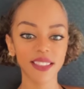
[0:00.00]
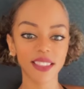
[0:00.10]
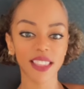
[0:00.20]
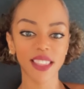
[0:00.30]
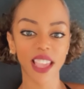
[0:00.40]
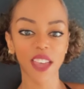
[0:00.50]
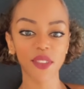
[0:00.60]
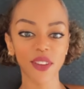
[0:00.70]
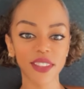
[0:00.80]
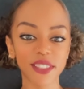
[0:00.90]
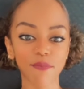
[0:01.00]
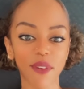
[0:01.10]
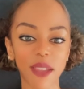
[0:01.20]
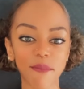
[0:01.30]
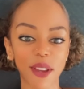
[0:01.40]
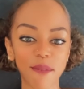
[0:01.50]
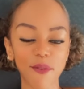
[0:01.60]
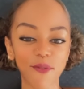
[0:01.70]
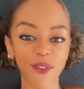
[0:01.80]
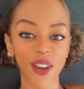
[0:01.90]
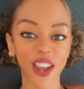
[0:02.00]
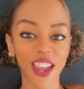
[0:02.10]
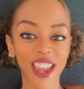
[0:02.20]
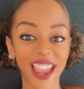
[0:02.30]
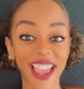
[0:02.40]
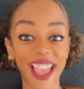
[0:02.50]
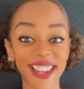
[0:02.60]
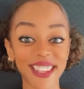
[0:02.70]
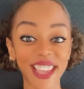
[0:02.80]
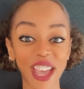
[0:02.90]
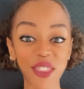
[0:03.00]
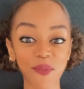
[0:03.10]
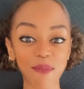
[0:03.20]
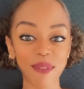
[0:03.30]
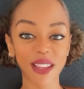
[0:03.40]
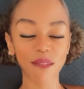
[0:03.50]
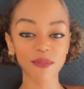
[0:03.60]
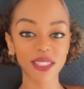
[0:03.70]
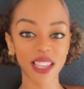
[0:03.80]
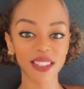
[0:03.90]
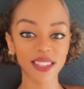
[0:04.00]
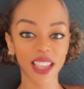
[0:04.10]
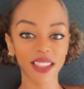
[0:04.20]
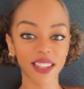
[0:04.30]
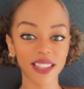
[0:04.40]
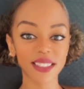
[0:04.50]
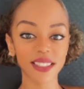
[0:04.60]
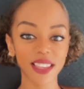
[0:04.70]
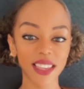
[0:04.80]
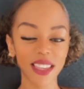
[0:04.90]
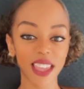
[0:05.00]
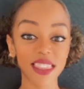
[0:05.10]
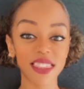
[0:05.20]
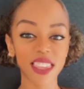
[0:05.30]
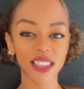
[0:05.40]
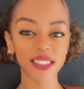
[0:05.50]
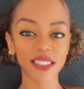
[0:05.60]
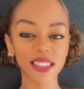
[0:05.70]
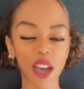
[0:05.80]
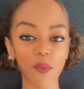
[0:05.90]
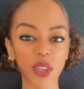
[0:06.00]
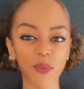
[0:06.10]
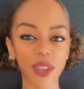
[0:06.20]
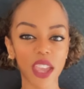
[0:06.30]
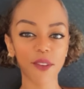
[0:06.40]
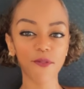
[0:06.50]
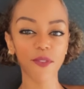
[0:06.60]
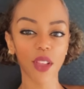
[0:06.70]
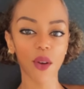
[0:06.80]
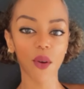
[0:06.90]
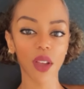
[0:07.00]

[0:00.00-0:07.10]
Then the other is the primary mover, and the other one becomes the antagonist. And this is how we create a flow.